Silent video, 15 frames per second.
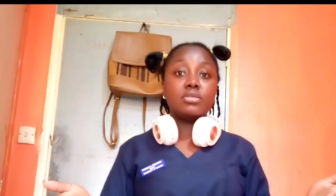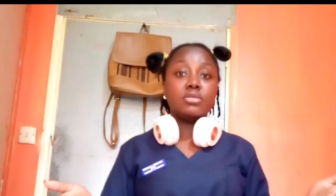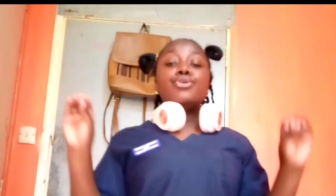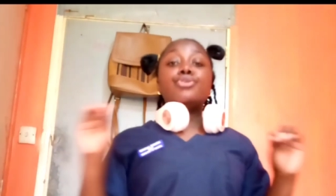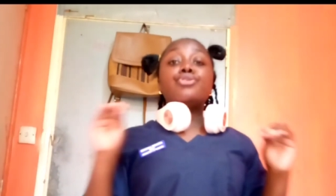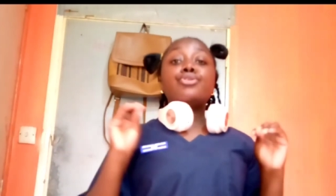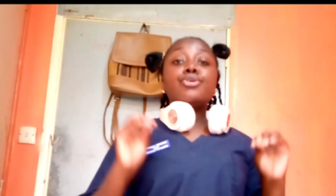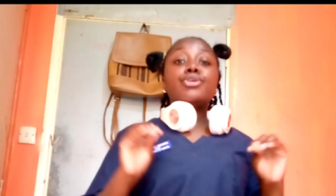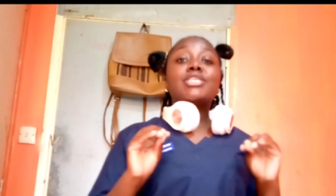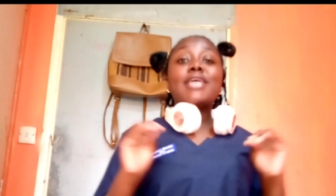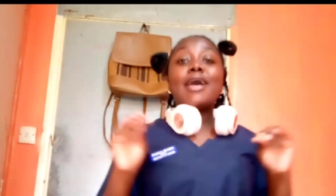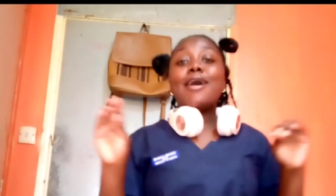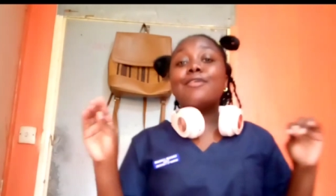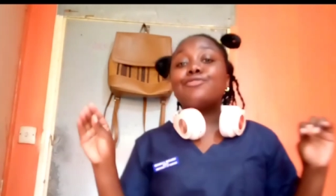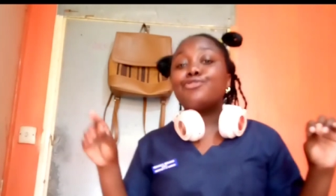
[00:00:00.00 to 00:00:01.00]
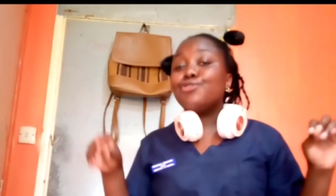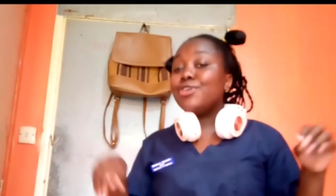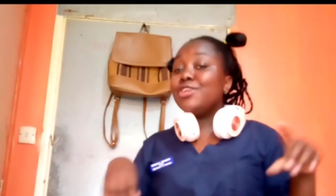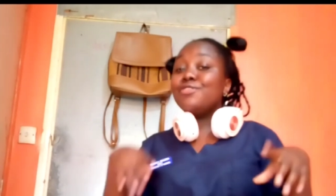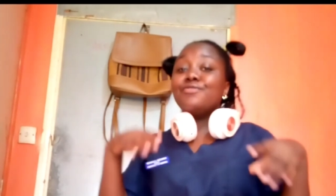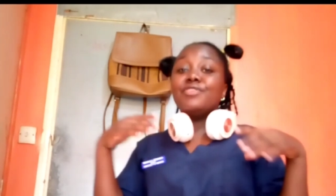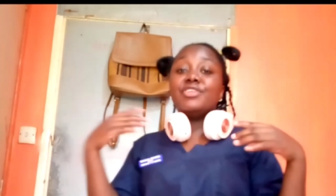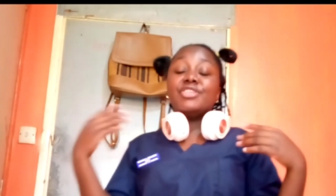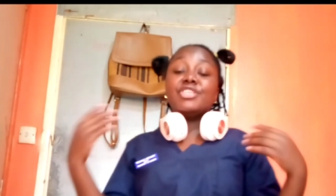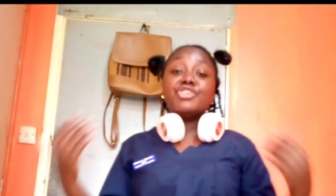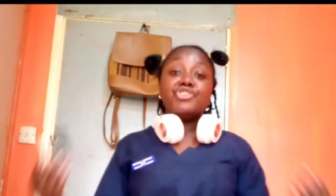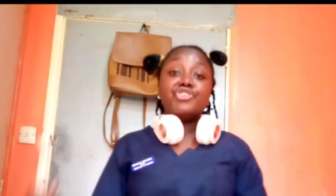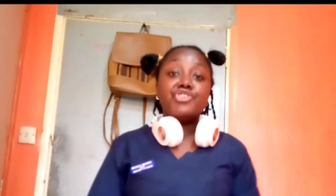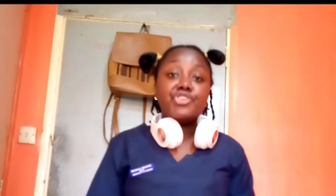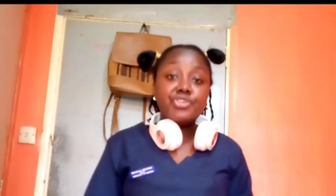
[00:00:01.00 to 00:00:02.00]
You do not have to live in
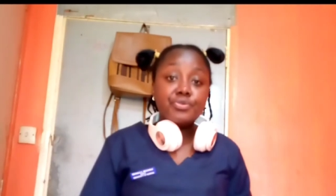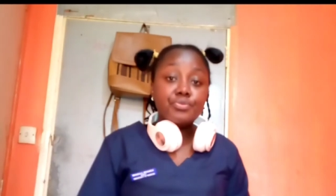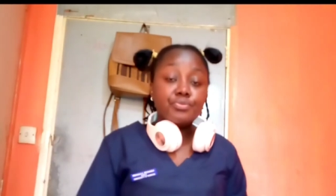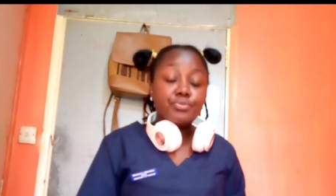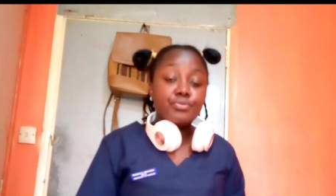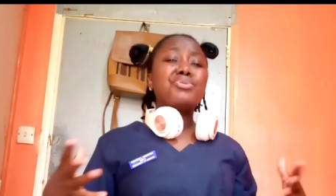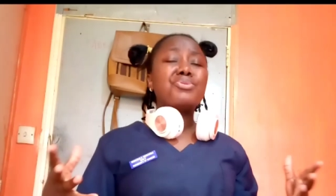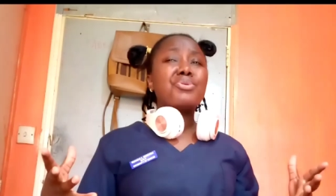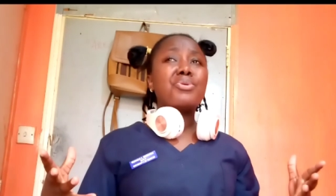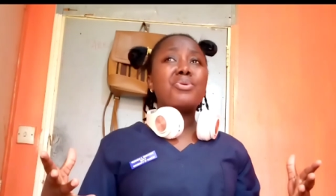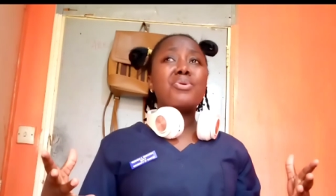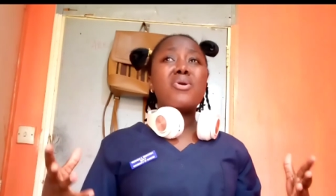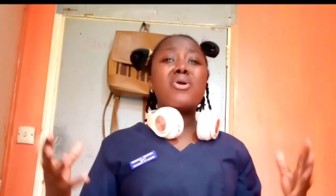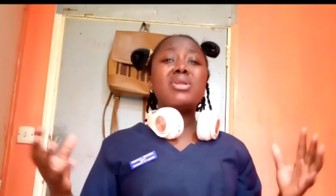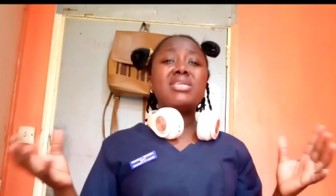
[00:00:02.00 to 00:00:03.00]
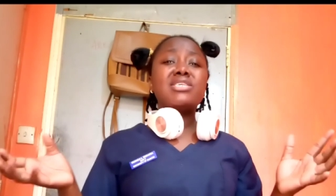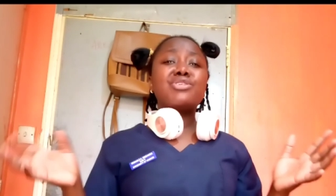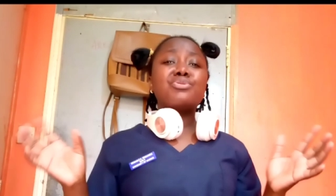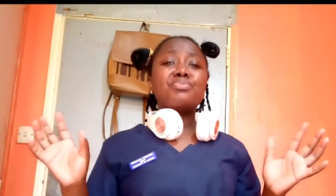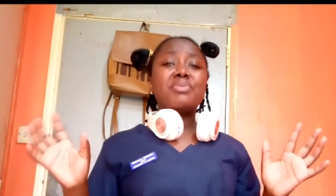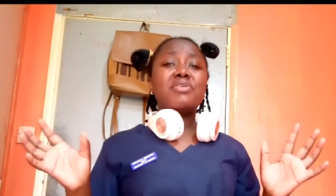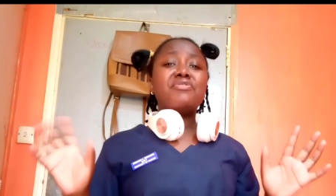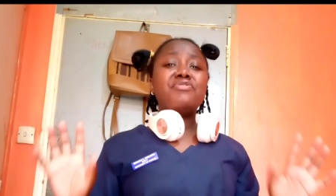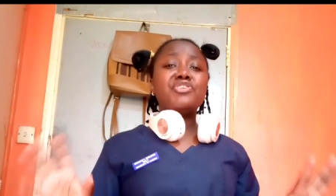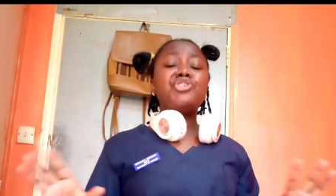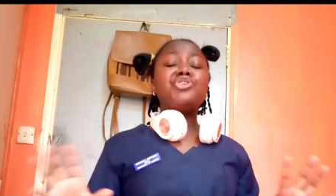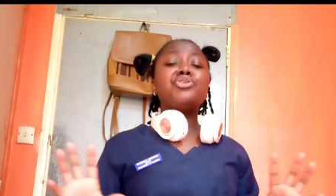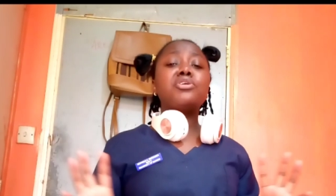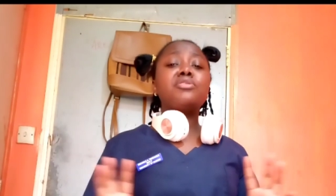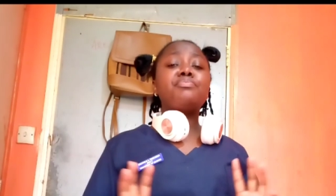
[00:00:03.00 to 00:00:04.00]
the gym. No, only
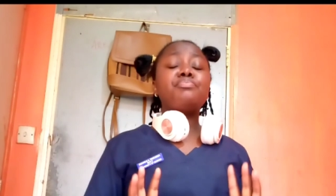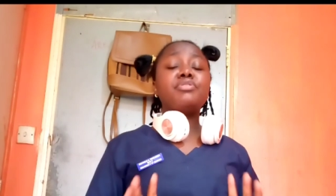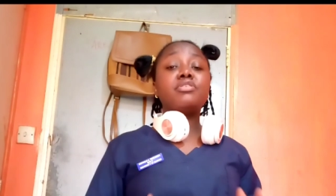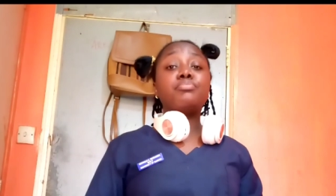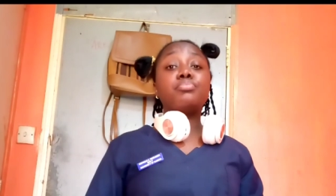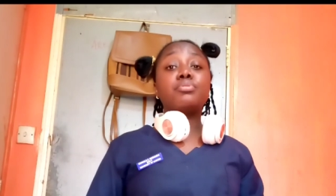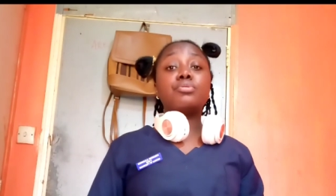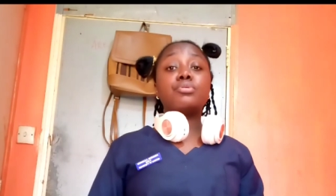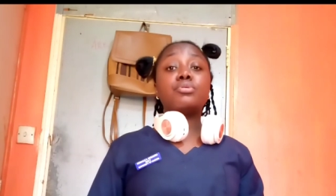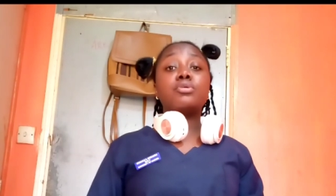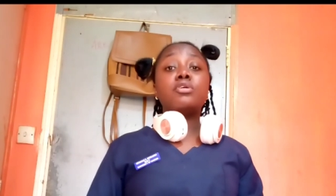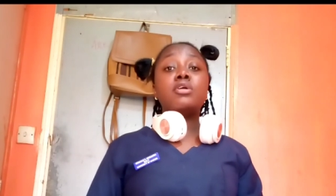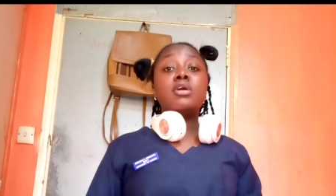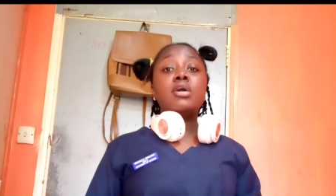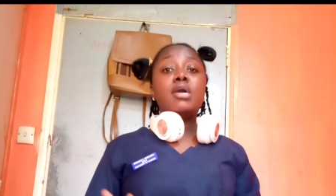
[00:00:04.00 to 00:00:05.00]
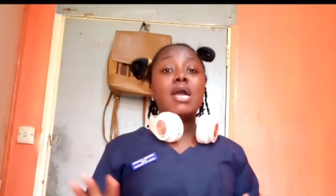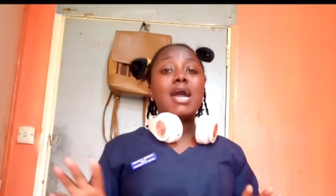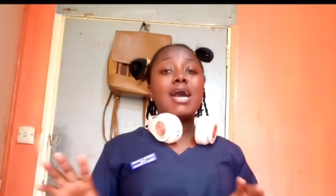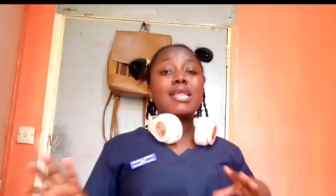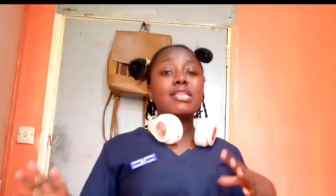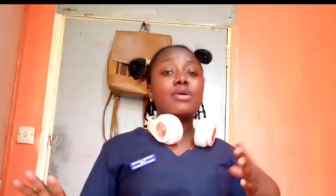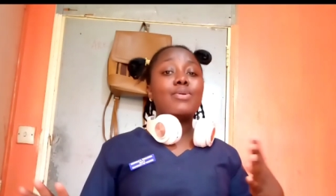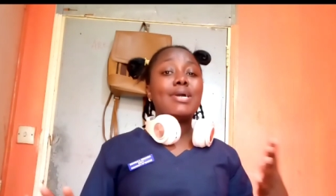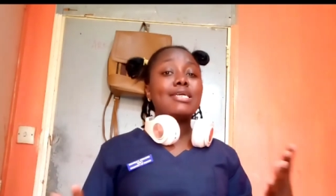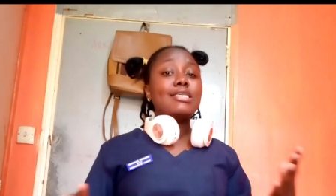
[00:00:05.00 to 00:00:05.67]
superficial people are the